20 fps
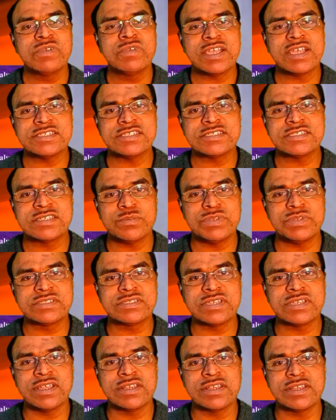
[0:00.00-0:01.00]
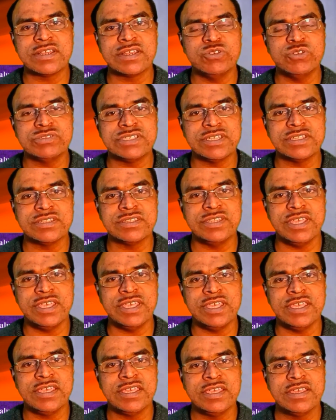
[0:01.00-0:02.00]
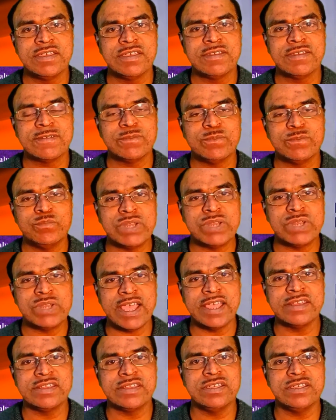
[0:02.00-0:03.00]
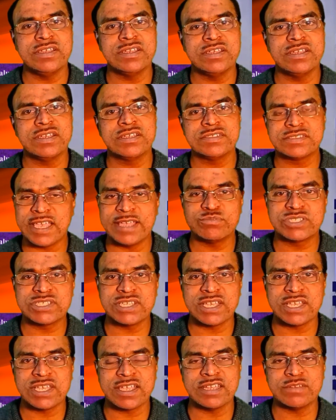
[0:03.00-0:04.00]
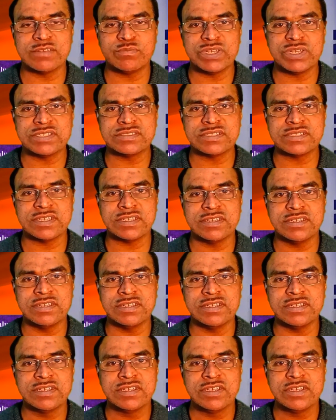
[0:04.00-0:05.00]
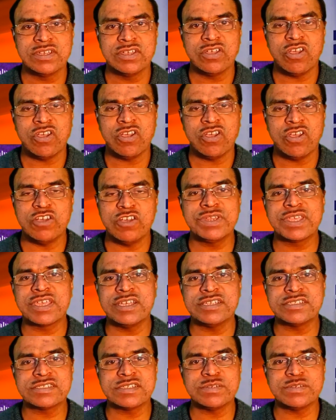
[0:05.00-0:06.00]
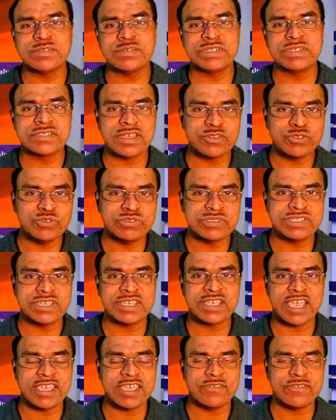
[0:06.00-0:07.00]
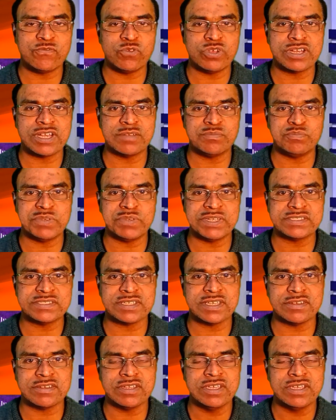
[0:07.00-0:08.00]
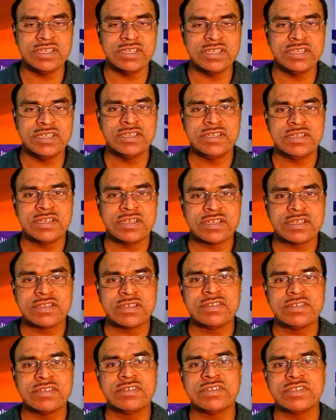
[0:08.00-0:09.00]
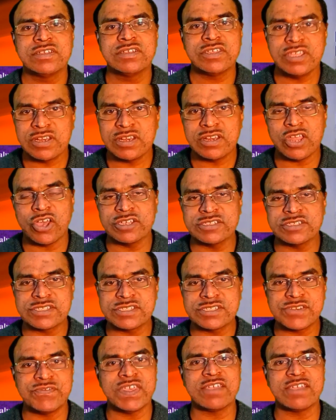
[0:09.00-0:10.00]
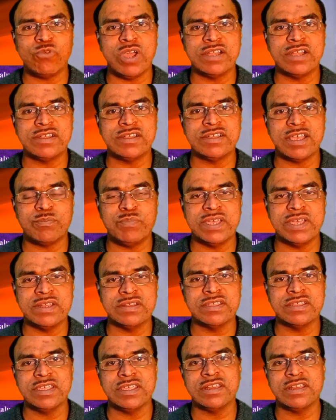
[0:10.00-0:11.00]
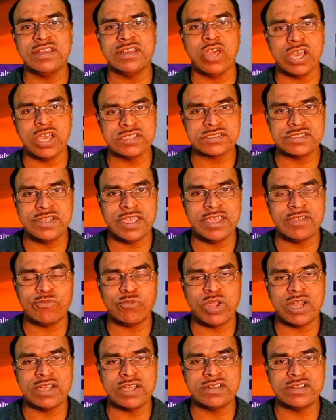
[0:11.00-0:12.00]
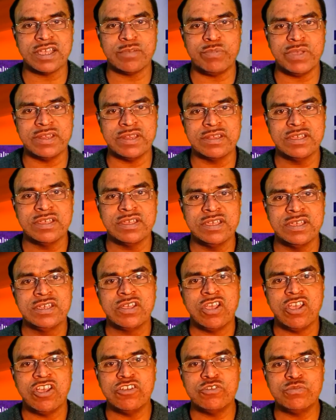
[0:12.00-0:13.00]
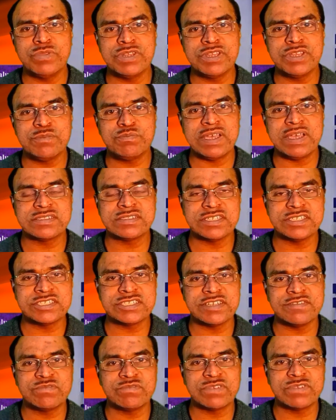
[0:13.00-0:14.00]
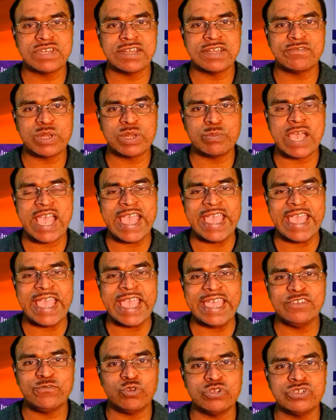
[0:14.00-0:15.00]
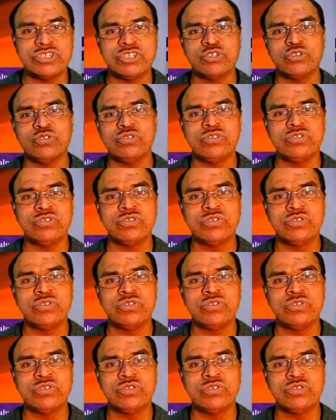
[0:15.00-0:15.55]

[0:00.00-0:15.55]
customers are using the brand Samsung at present? How many customers are using iPhone at present? In last week what happened? In last day what happened? How many persons shifted from iPhone to